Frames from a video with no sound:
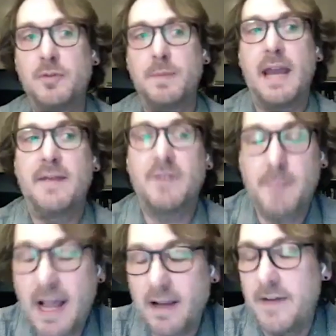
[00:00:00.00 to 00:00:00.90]
those behaviors
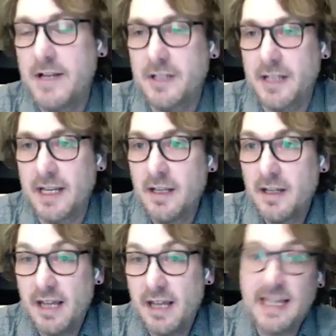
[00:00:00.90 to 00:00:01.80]
back eventually,
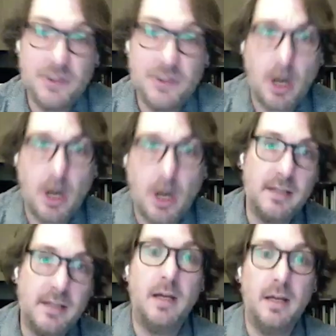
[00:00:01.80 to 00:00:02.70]
unless you
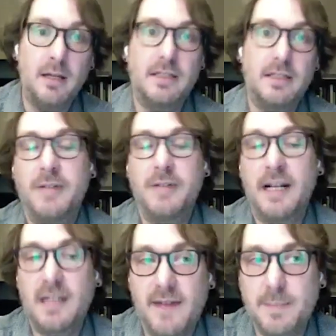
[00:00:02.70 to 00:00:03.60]
target the
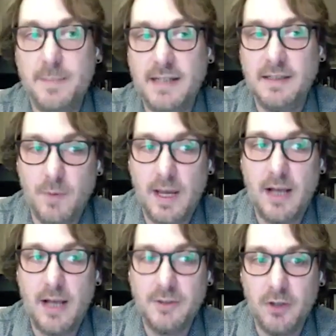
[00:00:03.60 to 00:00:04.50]
subjective aspects as
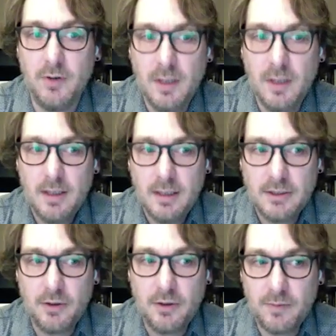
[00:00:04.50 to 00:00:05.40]
well. So
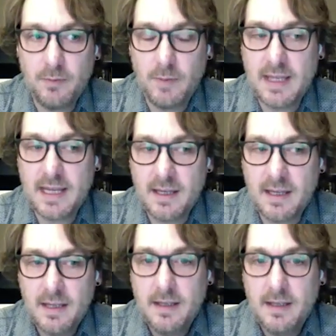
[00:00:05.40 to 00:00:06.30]
we think
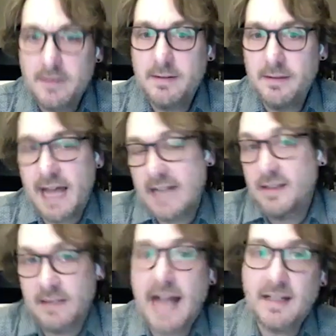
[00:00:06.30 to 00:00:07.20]

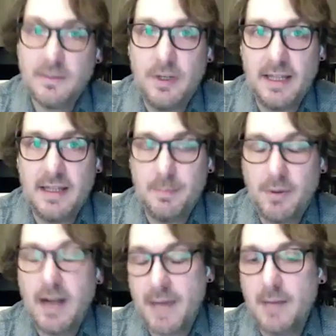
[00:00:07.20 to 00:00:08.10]
that's really the
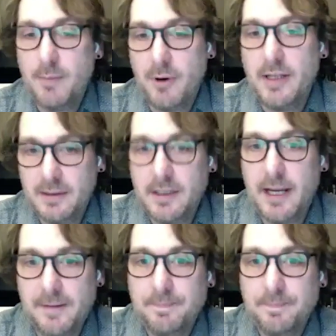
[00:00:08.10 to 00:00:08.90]
pragmatic point. Yeah.